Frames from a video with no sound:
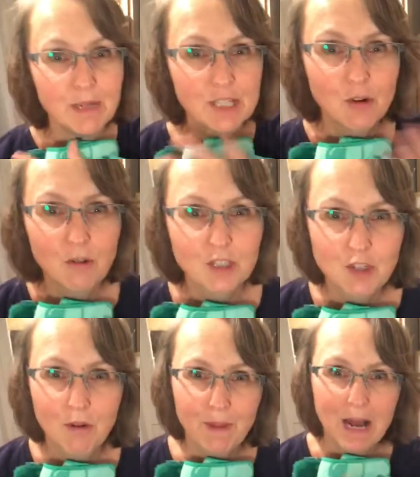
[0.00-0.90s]
we want to
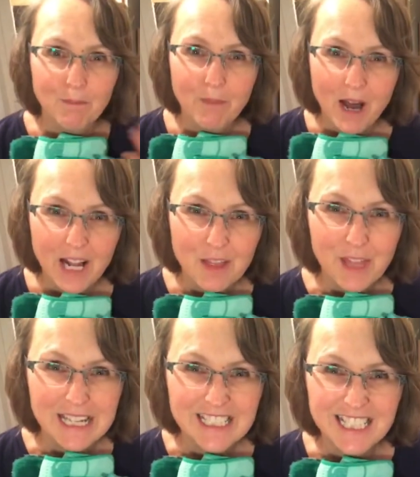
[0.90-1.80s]
use other
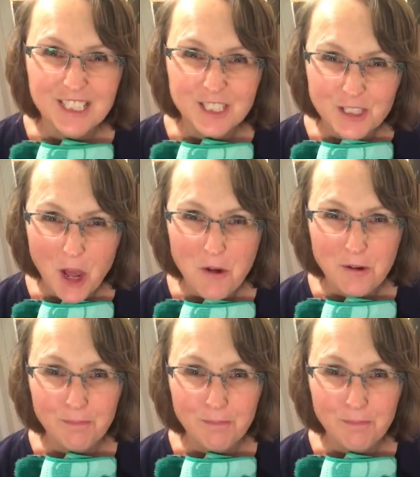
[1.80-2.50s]
bits and pieces as